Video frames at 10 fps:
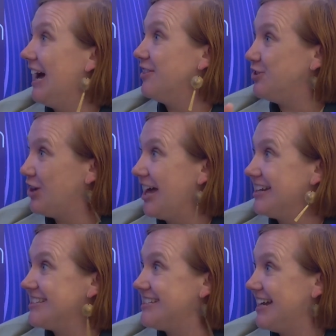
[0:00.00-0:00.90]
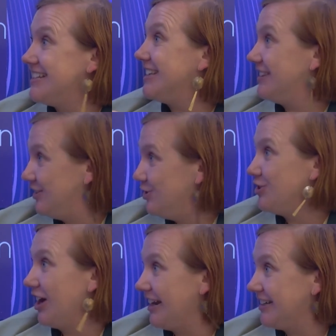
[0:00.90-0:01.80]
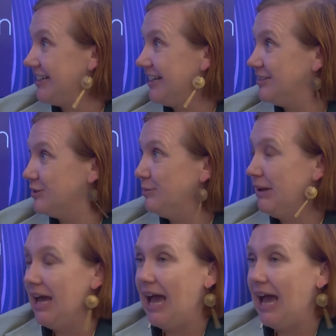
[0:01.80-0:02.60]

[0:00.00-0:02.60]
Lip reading: the United States and the United Kingdom.